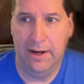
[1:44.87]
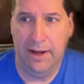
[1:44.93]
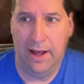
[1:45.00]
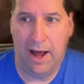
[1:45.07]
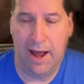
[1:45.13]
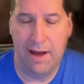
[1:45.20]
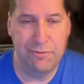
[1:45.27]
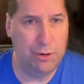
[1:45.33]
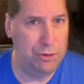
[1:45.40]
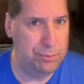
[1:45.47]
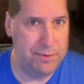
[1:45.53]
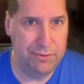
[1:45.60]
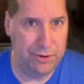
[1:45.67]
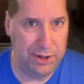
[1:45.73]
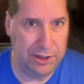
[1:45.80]
I've always
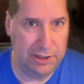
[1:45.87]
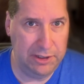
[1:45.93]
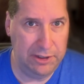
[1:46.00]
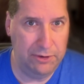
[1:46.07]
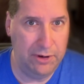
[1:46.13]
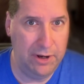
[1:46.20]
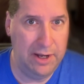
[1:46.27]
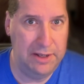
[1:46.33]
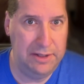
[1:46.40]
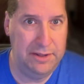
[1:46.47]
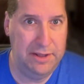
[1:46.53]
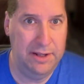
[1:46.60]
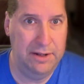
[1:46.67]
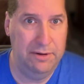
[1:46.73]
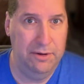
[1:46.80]
been very clear-eyed
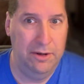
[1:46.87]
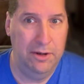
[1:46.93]
that